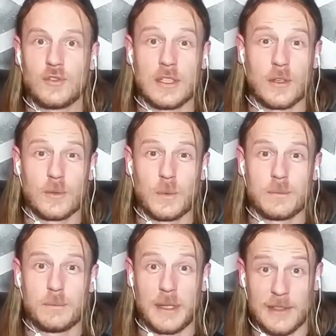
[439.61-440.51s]
street
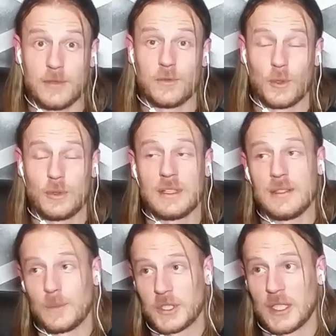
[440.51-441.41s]
called Pentland Road
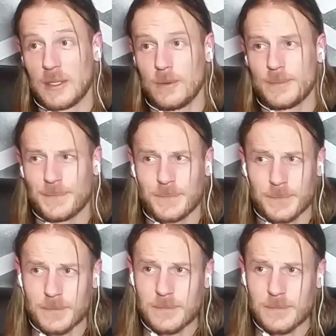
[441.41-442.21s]
in Wishaw Hill,